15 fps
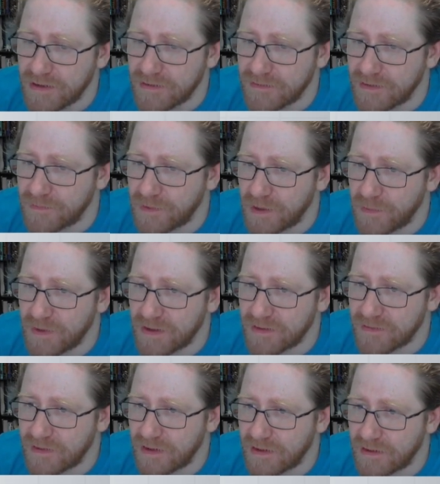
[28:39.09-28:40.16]
That way we can
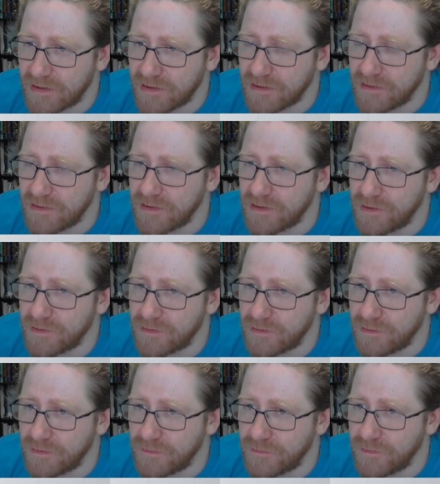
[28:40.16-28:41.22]
stack the
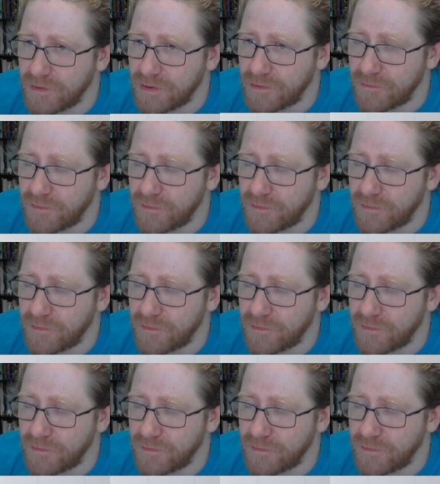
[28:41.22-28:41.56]
cutter for